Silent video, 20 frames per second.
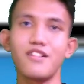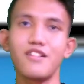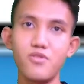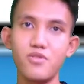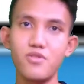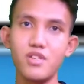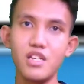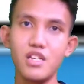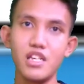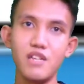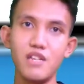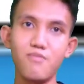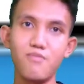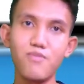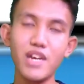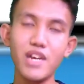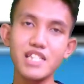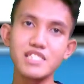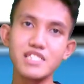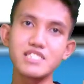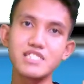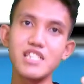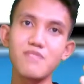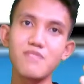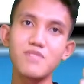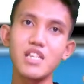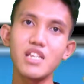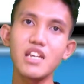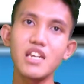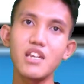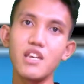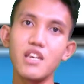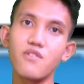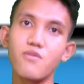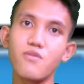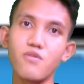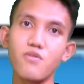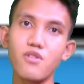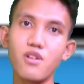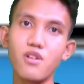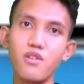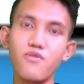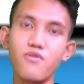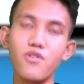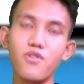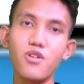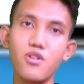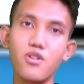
So it applies the same thing if,